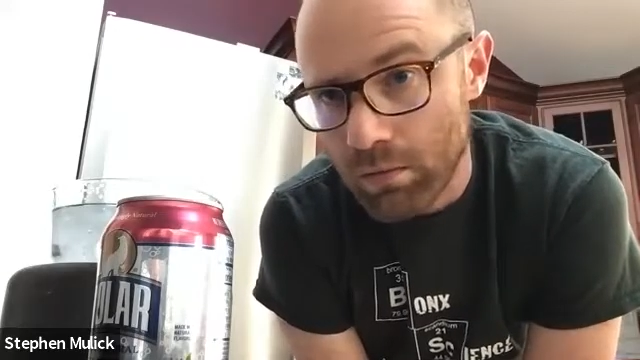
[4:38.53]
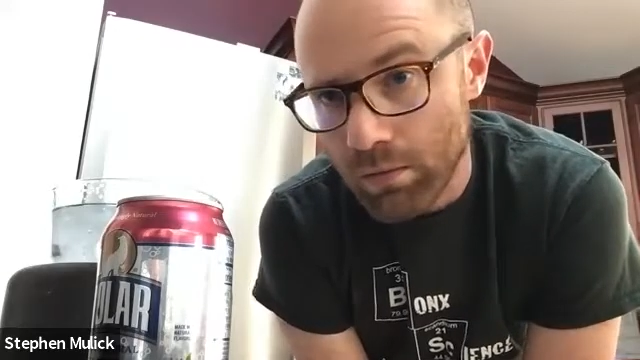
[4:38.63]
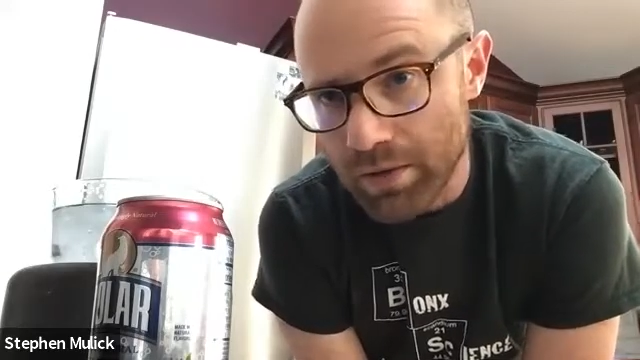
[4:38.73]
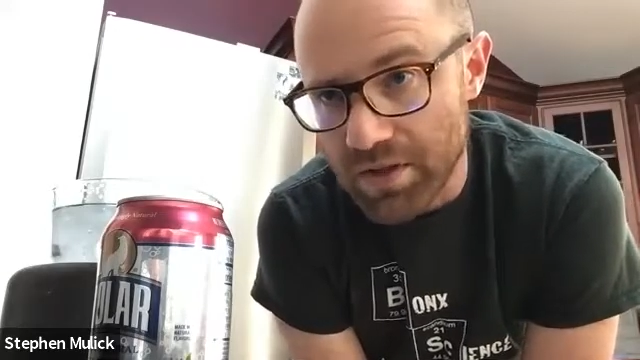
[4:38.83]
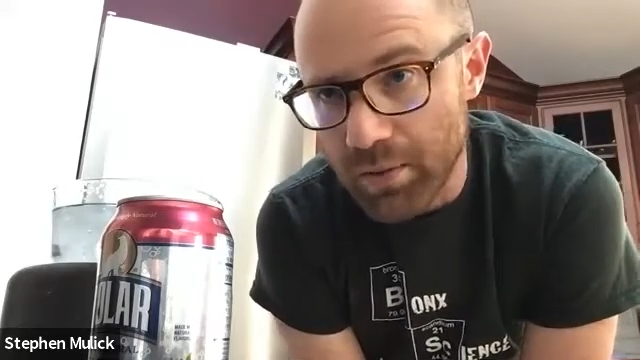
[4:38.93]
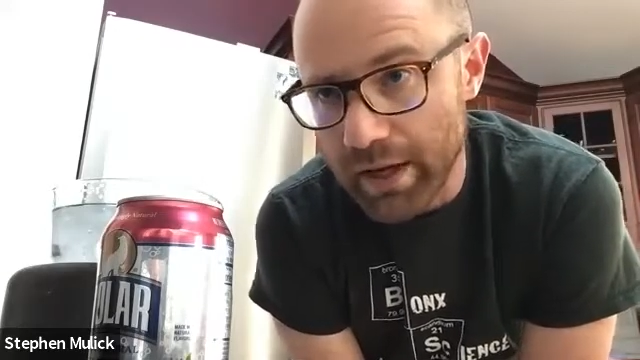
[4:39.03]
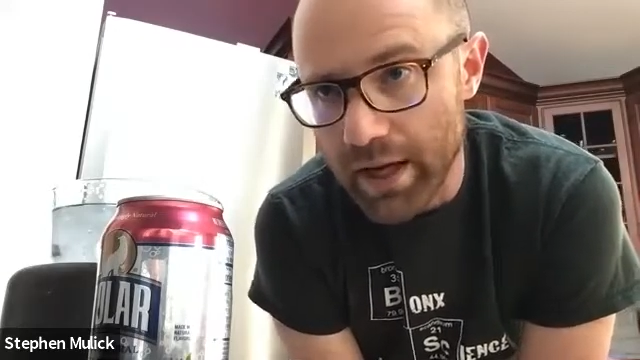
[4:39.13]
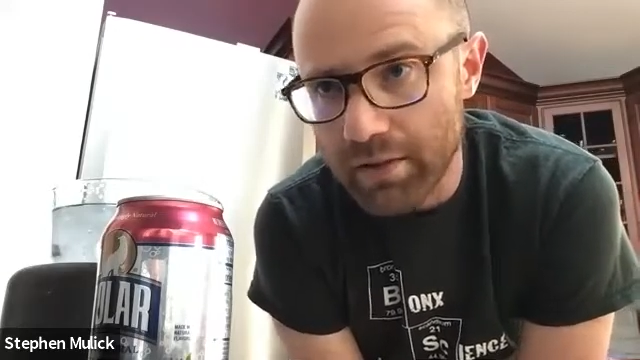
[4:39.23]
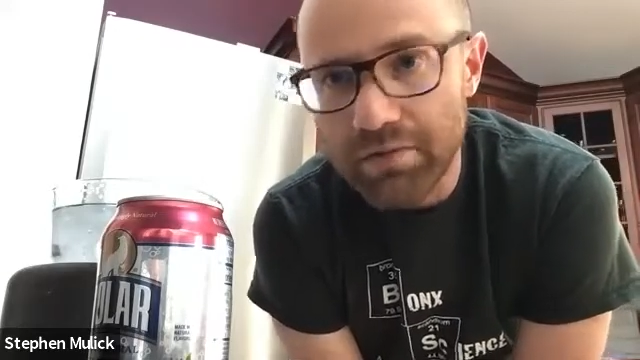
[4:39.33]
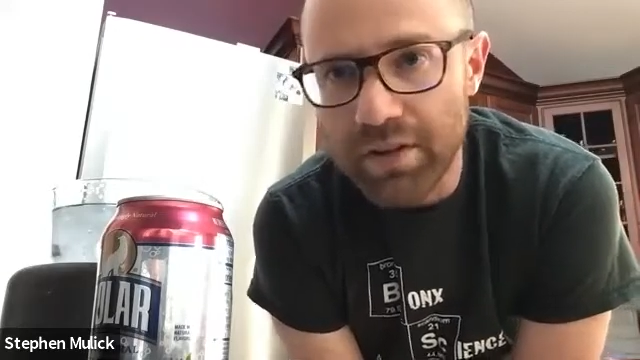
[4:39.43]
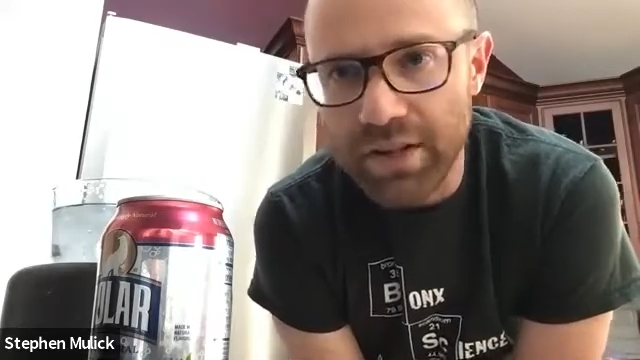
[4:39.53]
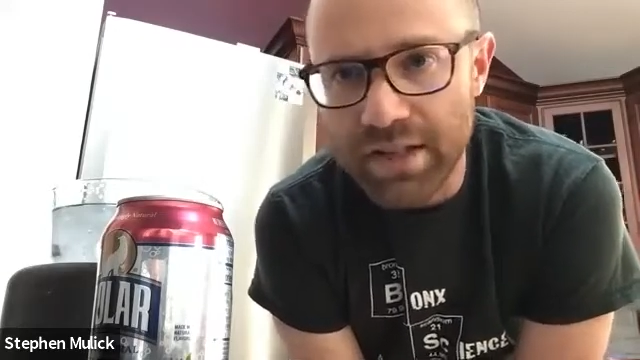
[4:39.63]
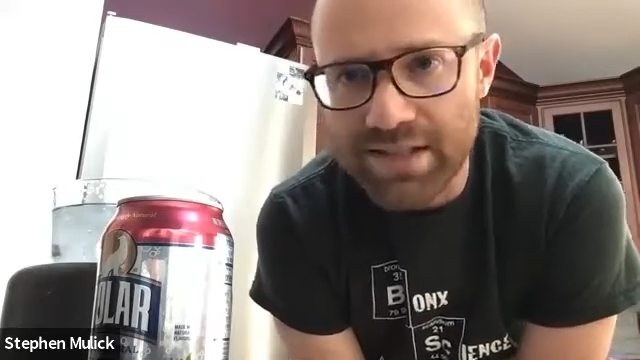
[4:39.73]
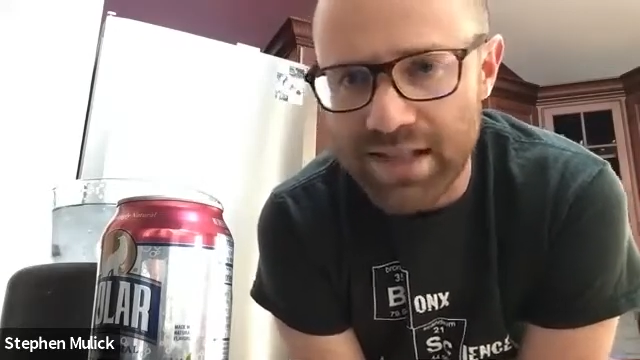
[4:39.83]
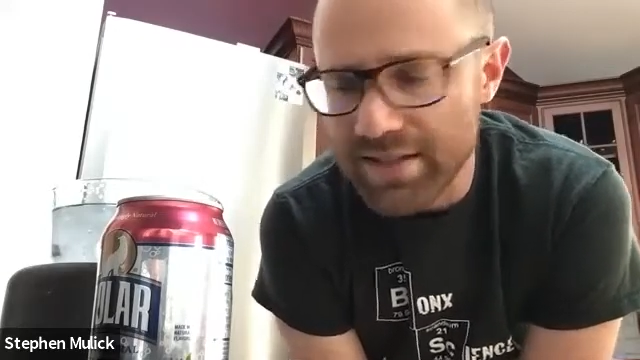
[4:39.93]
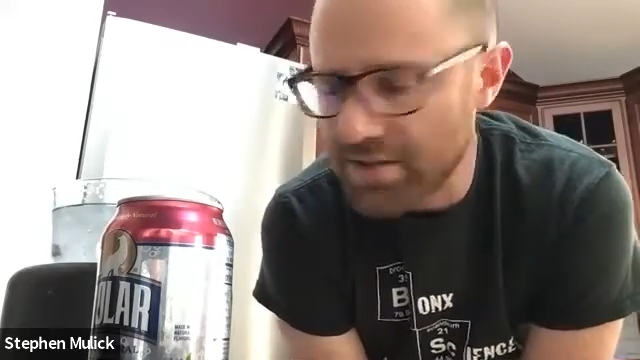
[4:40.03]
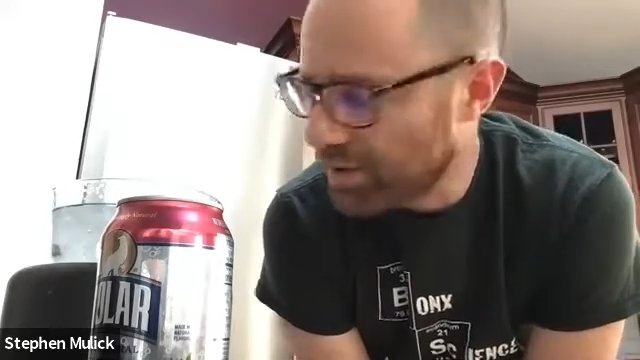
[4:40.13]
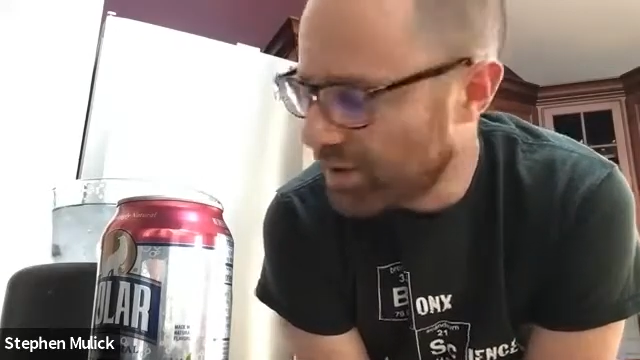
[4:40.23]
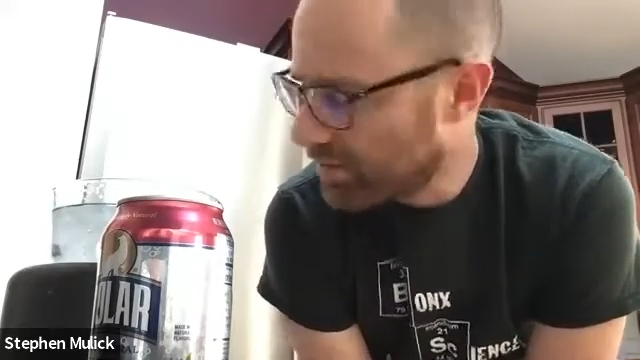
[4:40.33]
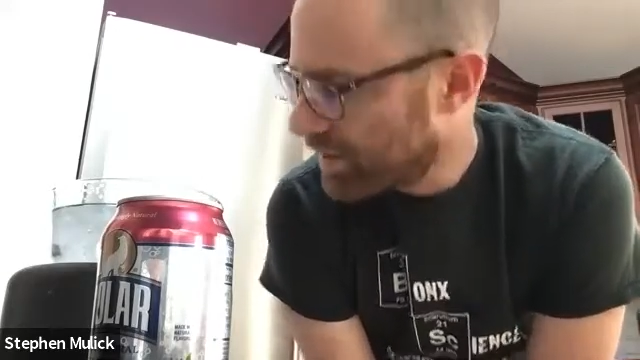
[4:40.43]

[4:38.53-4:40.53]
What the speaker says: what's going on, filling in slides 3 and